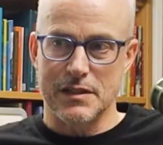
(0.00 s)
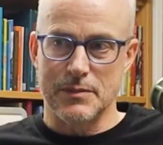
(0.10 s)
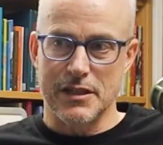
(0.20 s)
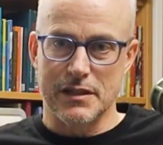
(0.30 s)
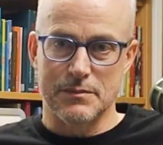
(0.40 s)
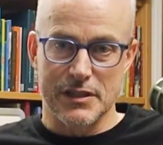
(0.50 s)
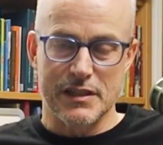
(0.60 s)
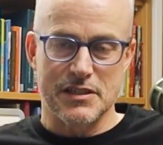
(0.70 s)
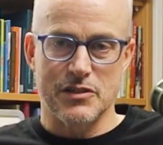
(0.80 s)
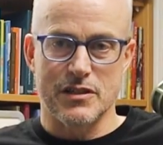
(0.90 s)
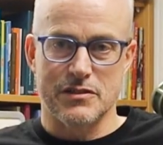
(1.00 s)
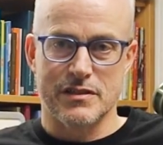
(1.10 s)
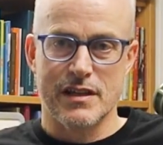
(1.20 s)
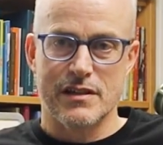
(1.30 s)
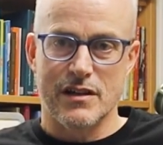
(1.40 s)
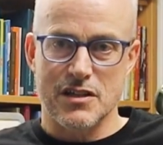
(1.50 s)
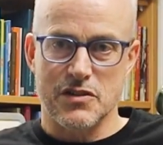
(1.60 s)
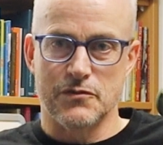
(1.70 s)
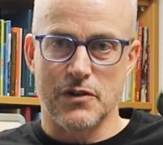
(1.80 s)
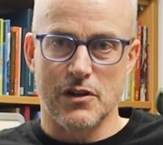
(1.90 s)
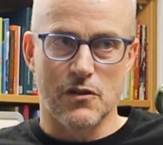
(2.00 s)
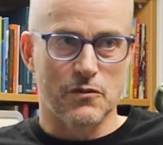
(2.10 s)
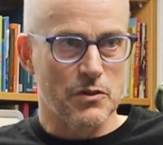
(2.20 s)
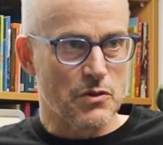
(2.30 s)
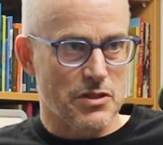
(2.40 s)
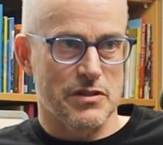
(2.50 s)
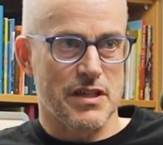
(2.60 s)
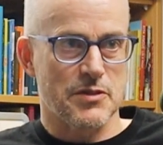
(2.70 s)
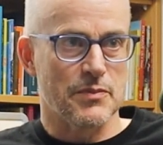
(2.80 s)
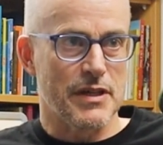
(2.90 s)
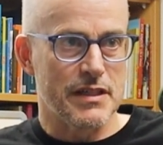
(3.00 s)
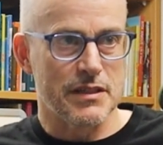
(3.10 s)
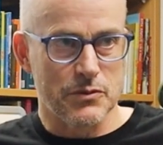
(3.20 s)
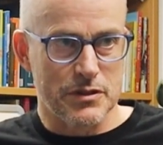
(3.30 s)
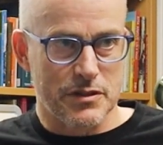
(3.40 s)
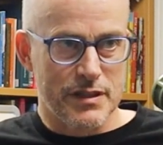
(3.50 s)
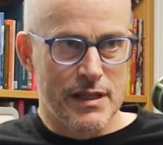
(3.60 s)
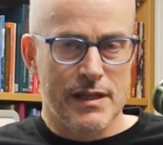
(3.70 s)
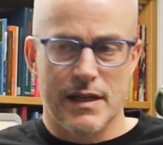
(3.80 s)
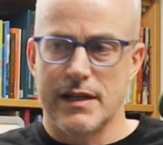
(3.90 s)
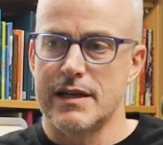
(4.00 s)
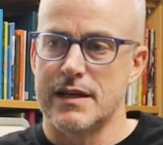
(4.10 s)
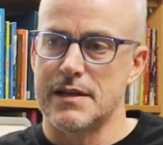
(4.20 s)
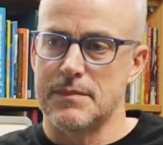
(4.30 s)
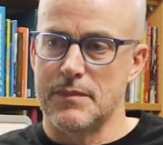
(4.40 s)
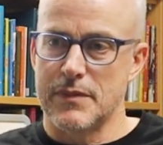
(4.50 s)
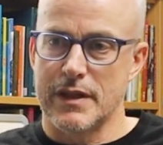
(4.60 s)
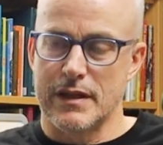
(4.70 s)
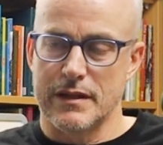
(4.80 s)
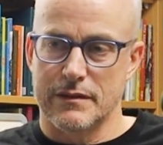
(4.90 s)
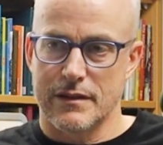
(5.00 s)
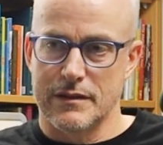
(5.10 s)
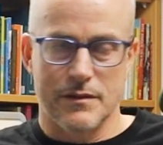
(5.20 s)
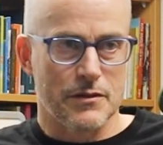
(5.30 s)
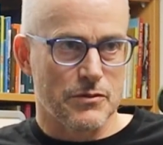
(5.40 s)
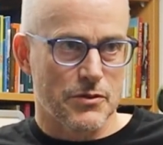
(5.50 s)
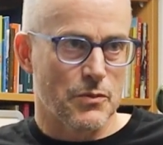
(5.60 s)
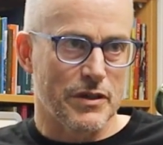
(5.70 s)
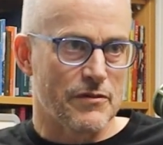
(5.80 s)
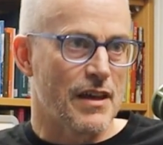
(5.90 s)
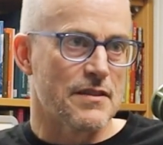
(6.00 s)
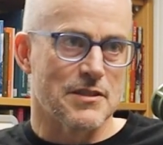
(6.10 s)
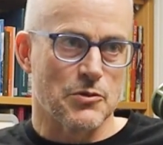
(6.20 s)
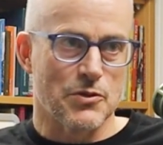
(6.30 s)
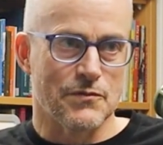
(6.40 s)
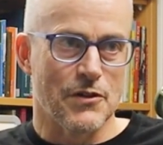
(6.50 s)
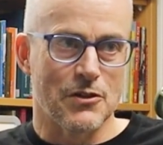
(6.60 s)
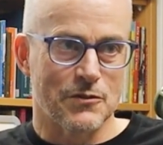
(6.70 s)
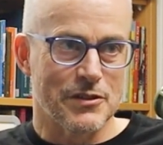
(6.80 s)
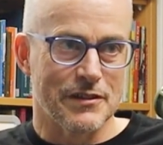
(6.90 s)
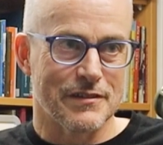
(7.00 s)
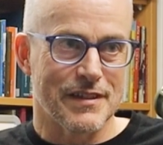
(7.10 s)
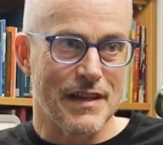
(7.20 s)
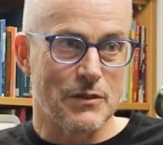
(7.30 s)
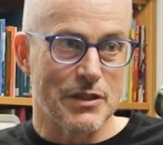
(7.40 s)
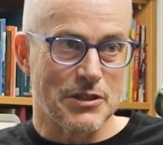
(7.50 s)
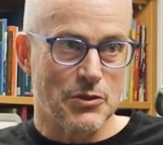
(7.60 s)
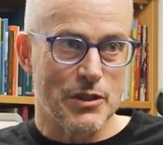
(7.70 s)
out about it. But yes, I was involved. It wasn't just me. It was there was one of the others was involved in that one as